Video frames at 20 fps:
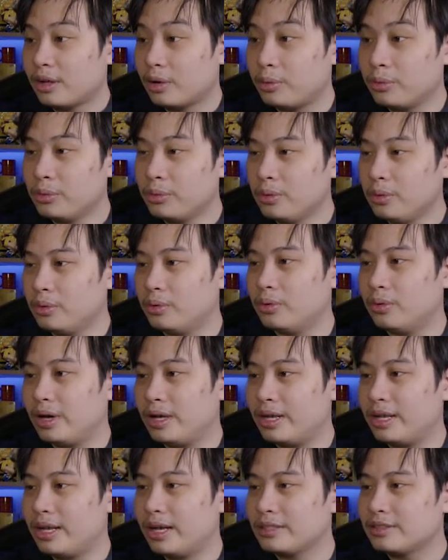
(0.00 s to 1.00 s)
Ooh,
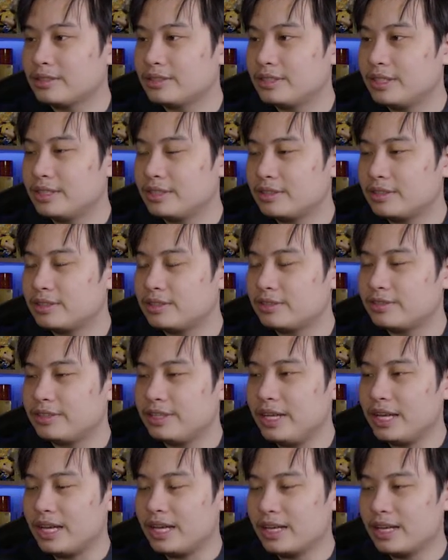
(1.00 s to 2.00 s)
and Exosister
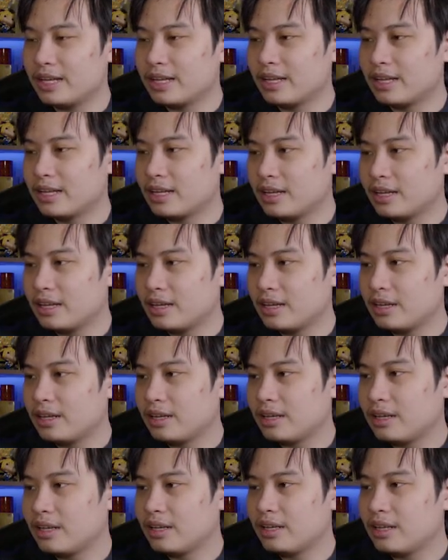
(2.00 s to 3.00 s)
Sophia.
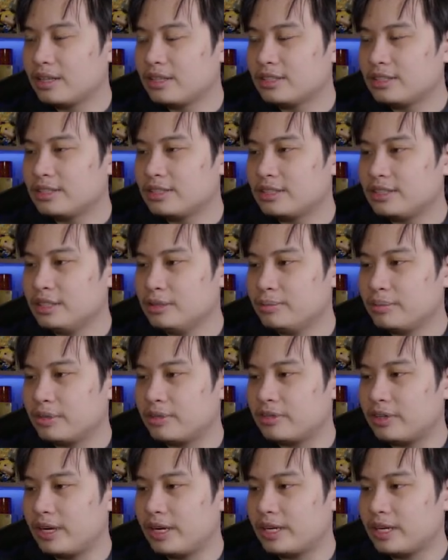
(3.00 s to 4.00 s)
Super
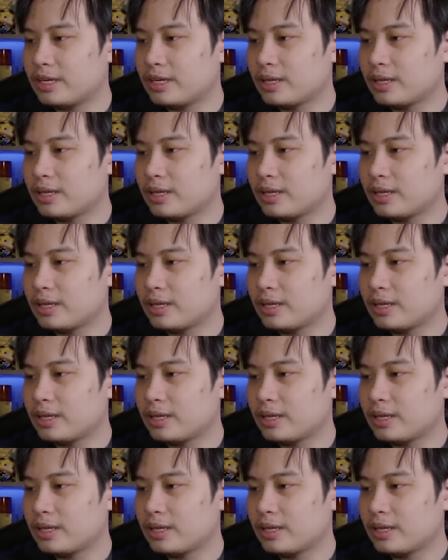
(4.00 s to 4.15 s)
rare.